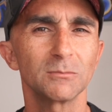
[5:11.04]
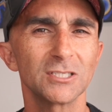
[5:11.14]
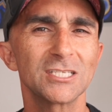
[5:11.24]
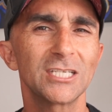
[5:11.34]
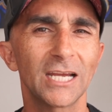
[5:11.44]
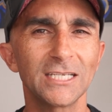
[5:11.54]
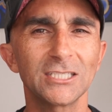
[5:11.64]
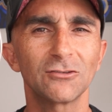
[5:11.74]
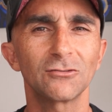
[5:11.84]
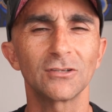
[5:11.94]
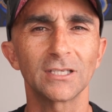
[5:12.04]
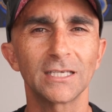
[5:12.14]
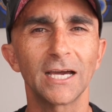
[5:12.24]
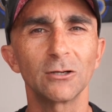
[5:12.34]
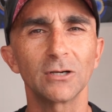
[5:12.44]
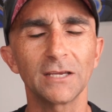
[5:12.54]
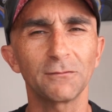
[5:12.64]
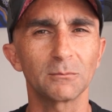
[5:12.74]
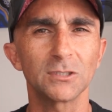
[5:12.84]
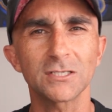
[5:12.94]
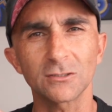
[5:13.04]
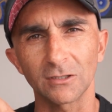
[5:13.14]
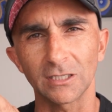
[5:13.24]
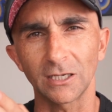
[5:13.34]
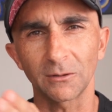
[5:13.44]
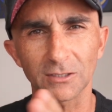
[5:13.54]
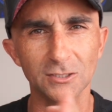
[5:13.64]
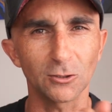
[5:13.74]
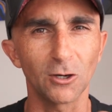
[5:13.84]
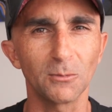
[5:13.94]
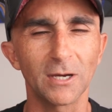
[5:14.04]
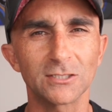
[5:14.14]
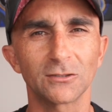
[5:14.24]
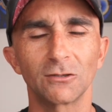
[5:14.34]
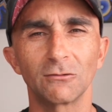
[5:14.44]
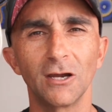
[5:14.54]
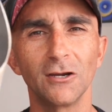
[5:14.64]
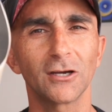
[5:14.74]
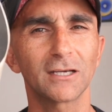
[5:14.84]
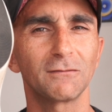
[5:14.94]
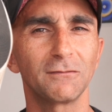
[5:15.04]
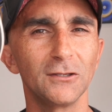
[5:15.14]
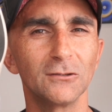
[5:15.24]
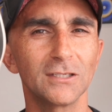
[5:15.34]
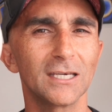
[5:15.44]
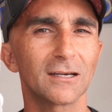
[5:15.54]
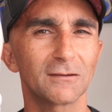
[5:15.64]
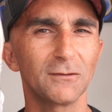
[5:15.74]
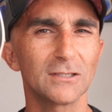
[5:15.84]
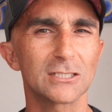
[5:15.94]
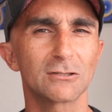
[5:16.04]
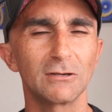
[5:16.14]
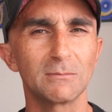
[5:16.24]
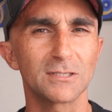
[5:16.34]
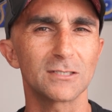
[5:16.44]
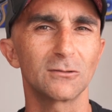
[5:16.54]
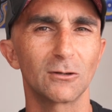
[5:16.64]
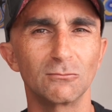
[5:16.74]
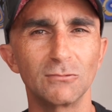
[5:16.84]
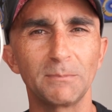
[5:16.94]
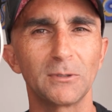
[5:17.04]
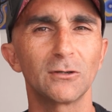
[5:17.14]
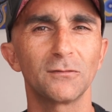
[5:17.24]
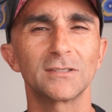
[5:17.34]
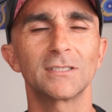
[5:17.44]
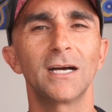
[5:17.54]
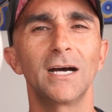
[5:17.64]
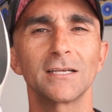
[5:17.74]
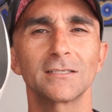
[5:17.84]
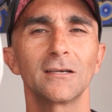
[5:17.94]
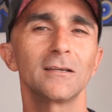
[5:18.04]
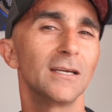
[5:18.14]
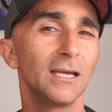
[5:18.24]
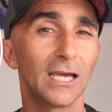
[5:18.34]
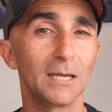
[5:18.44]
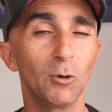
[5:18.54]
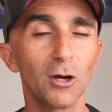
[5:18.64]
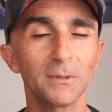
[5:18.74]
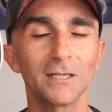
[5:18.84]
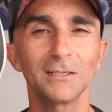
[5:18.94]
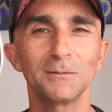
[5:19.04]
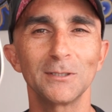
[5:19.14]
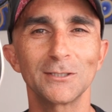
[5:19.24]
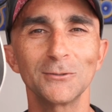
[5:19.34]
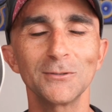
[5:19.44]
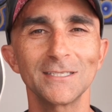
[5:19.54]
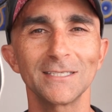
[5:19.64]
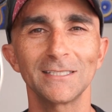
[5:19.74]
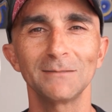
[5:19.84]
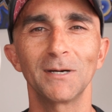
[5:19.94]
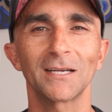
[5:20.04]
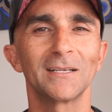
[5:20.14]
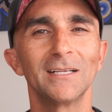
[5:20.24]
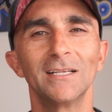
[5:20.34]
just changing through the gate, or if I'm just sort of going sideways on the road, I can feel this grip just sort of ripping off the tar. So it might be a little bit too sticky, but